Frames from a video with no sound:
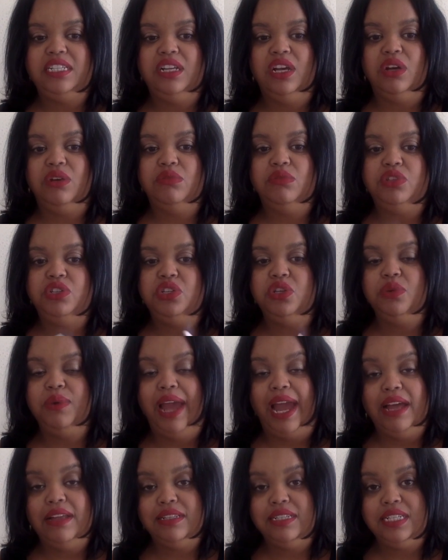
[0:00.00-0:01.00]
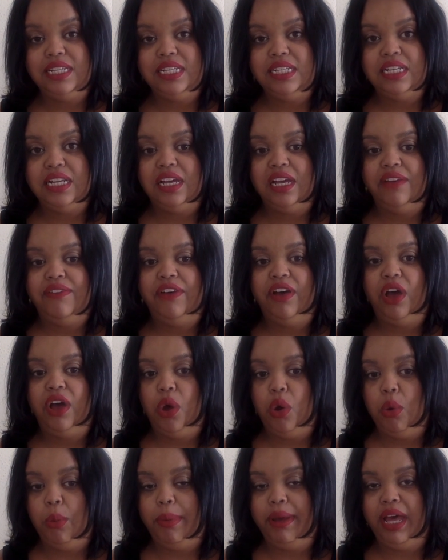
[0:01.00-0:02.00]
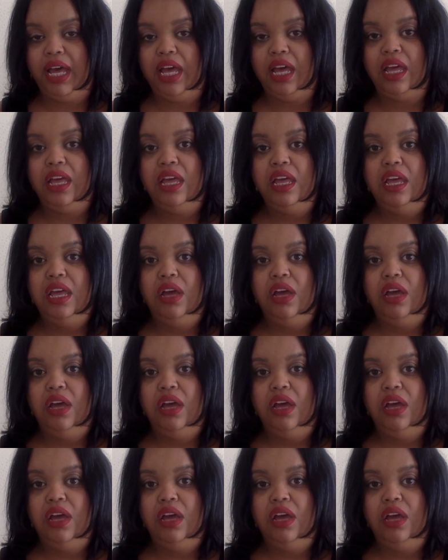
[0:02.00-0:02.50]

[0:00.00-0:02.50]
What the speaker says: So 2 ounces of jojoba